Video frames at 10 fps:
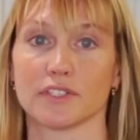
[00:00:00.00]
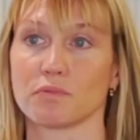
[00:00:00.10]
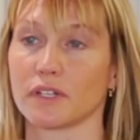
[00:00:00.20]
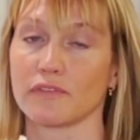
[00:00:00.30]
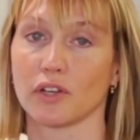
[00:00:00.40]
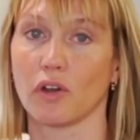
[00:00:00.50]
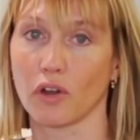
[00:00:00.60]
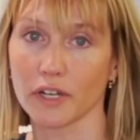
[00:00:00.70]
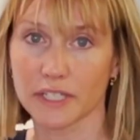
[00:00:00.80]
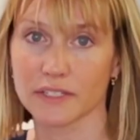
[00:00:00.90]
It's one of the
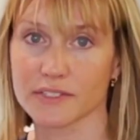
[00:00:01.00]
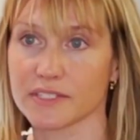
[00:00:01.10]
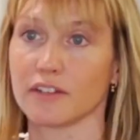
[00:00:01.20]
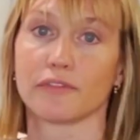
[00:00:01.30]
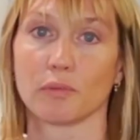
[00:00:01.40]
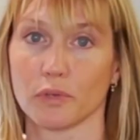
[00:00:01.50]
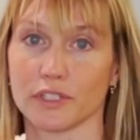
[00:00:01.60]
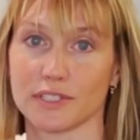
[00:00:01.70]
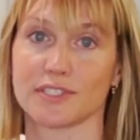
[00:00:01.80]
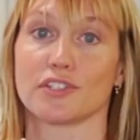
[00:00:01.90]
hardiest of the
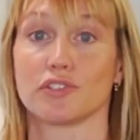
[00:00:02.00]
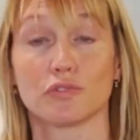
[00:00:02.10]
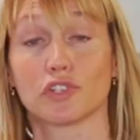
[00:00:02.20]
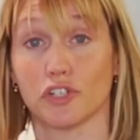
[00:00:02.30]
woods that you